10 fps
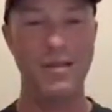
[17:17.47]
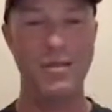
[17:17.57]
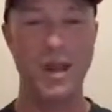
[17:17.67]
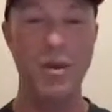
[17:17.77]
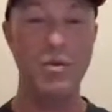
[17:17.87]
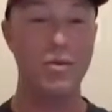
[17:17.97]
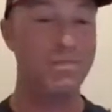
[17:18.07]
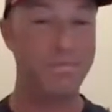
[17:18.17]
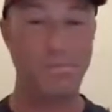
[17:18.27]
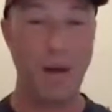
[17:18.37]
was
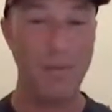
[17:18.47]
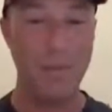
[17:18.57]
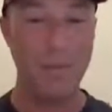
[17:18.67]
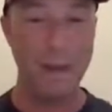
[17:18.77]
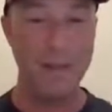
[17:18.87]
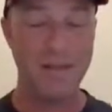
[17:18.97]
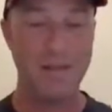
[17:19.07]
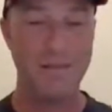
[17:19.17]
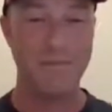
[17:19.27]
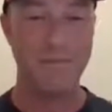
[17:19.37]
probably the best
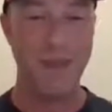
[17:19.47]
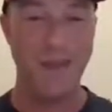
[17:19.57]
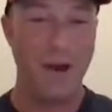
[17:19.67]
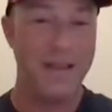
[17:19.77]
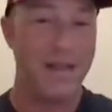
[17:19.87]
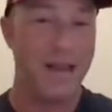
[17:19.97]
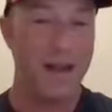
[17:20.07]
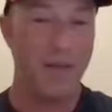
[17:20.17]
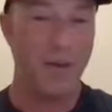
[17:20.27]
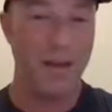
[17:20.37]
advice I had
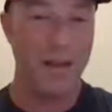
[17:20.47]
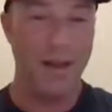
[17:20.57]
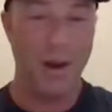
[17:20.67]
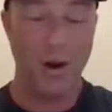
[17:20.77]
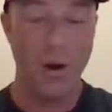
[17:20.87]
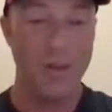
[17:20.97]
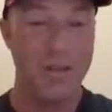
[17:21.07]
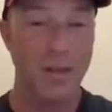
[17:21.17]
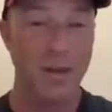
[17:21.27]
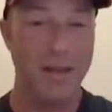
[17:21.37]
ever heard
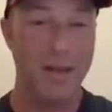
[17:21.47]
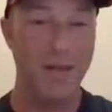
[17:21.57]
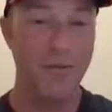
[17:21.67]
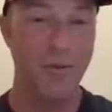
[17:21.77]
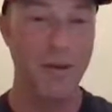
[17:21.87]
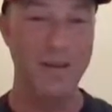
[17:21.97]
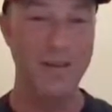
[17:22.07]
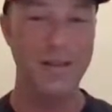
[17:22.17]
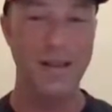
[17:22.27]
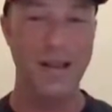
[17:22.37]
someone give
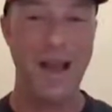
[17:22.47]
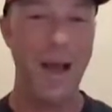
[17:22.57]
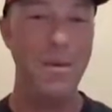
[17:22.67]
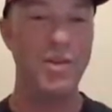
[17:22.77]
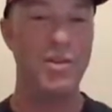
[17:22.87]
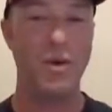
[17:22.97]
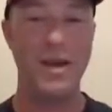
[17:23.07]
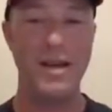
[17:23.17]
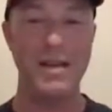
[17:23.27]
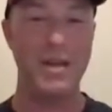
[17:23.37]
was, how much do I
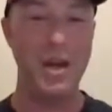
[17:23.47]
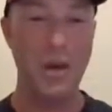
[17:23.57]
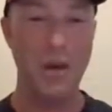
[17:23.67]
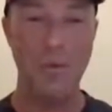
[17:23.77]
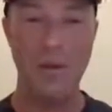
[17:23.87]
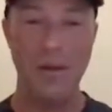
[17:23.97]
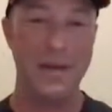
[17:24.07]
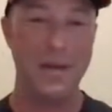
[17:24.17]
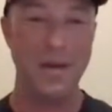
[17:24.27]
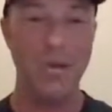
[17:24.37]
need to know? Well, you
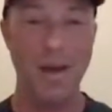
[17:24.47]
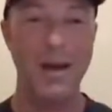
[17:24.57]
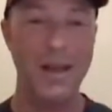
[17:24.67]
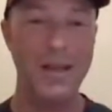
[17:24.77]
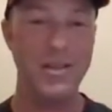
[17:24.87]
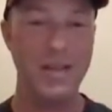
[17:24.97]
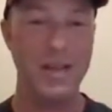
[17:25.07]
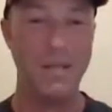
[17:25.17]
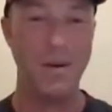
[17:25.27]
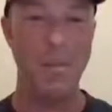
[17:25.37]
need to know about an inch
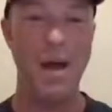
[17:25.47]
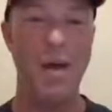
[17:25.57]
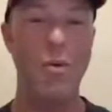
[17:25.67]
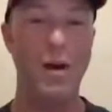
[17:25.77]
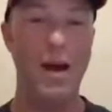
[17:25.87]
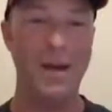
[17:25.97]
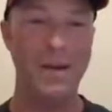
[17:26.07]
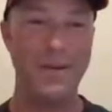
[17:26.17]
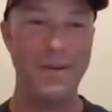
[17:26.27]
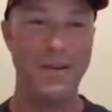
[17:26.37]
deep and a mile wide.
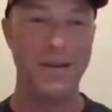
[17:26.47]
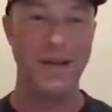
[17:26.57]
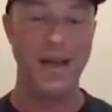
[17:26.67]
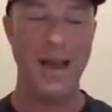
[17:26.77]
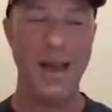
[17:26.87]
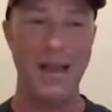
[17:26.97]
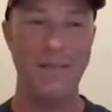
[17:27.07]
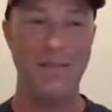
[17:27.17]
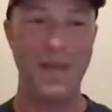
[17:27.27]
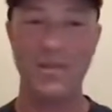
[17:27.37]
And
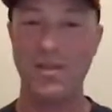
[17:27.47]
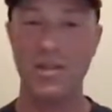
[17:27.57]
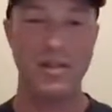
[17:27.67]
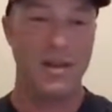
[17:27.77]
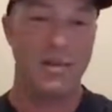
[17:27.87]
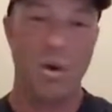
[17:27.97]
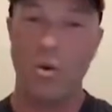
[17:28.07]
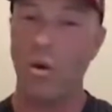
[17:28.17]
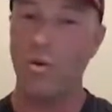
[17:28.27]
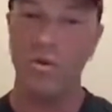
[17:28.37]
that's just,
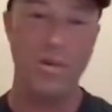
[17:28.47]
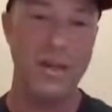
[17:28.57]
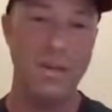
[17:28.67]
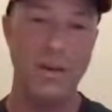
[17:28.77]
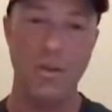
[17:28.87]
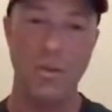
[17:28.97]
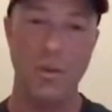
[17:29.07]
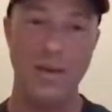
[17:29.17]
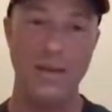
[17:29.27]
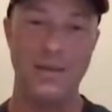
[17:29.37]
don't go too deep into the
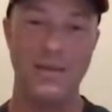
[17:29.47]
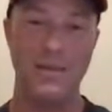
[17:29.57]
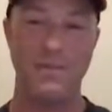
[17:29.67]
weeds.